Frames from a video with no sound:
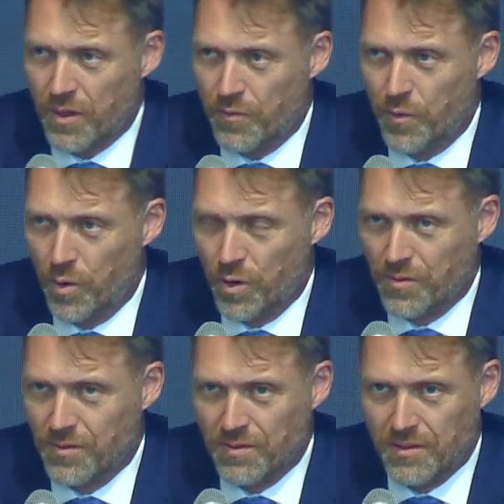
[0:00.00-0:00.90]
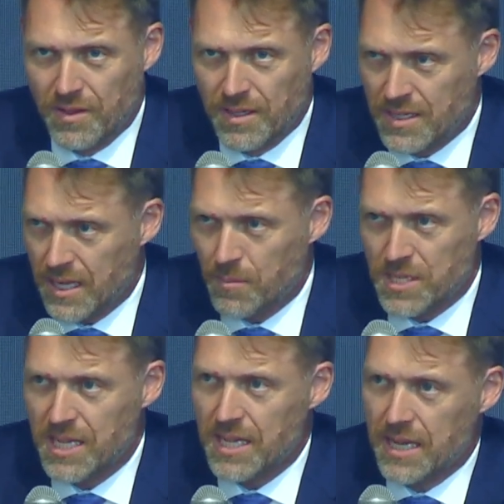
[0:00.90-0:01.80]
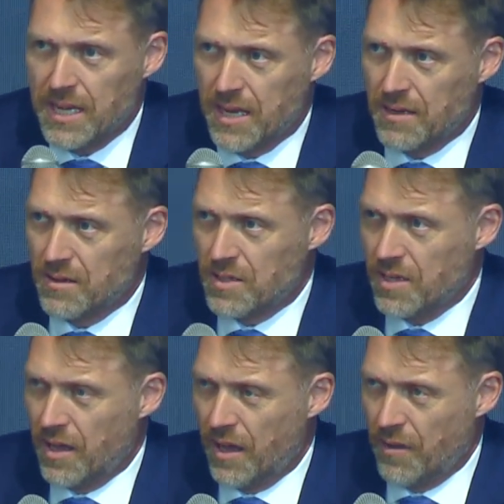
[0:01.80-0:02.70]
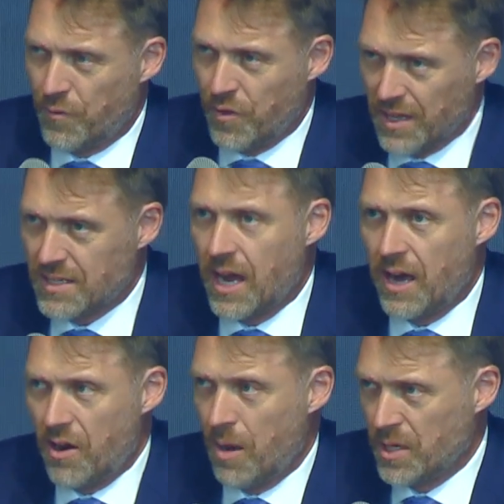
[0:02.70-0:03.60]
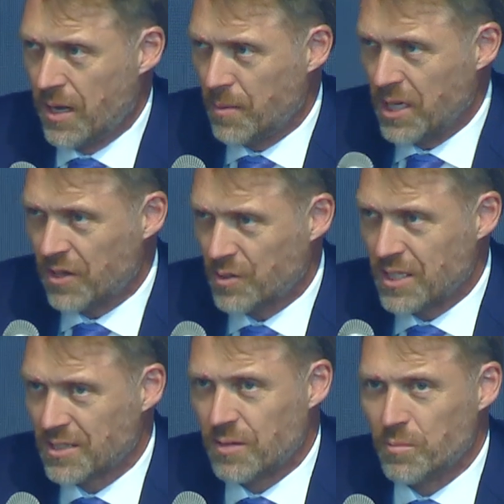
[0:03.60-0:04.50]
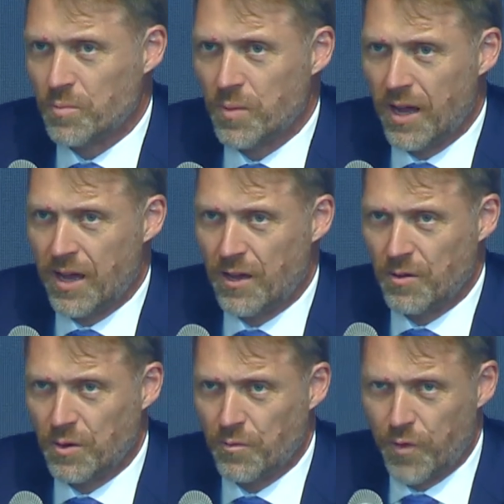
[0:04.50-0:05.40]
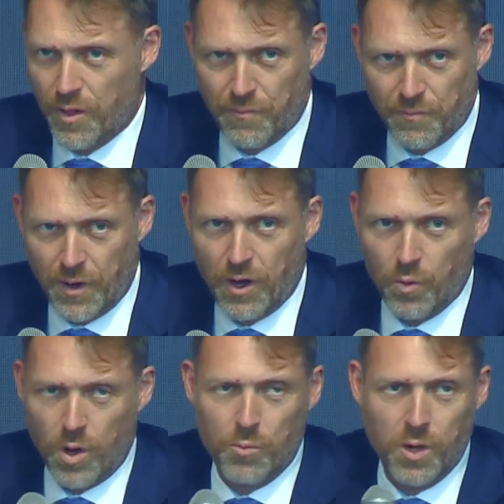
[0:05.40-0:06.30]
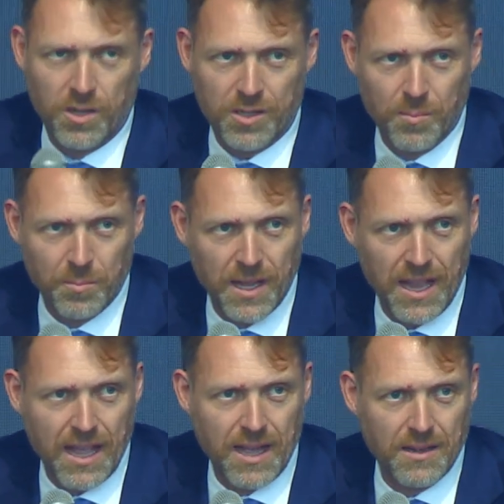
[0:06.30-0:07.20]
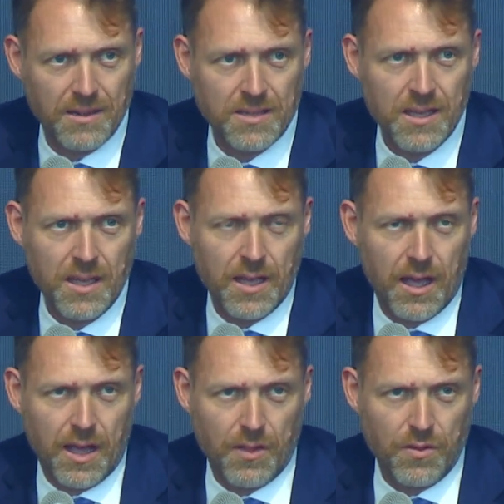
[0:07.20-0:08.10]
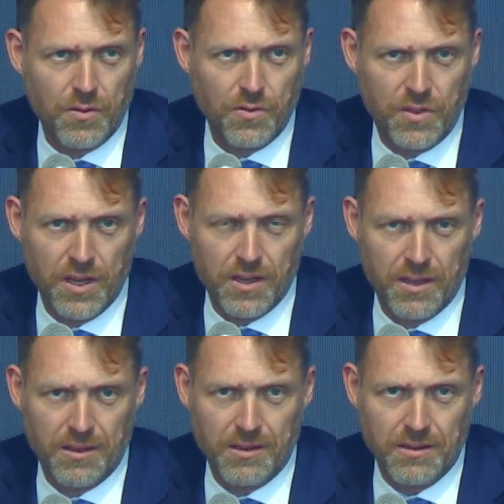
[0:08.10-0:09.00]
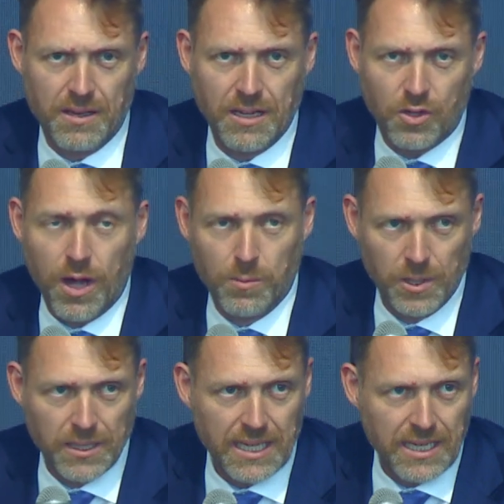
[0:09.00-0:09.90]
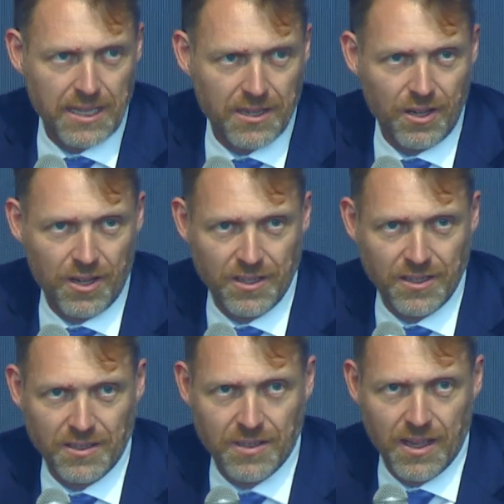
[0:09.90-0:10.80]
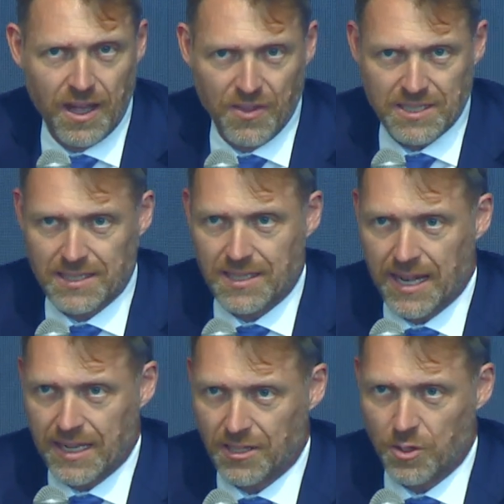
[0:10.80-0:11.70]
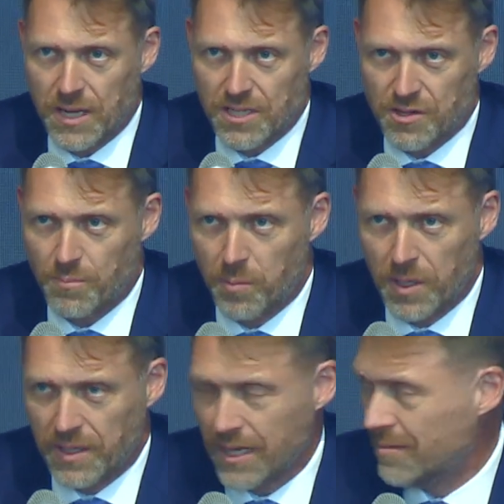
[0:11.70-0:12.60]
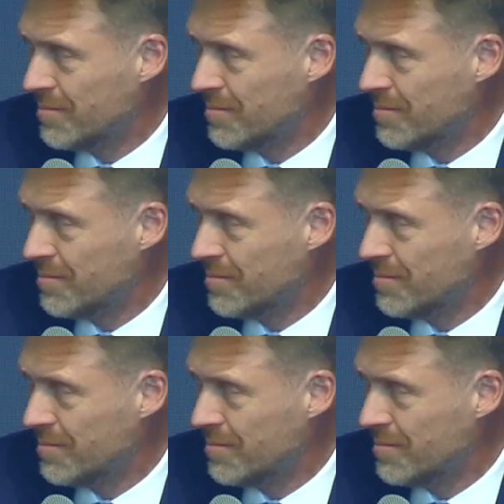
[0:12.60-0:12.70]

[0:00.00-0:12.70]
for DMT, and for the entire Abu Dhabi ecosystem for the very warm welcome and the incredible lean in on this exciting new age of mobility.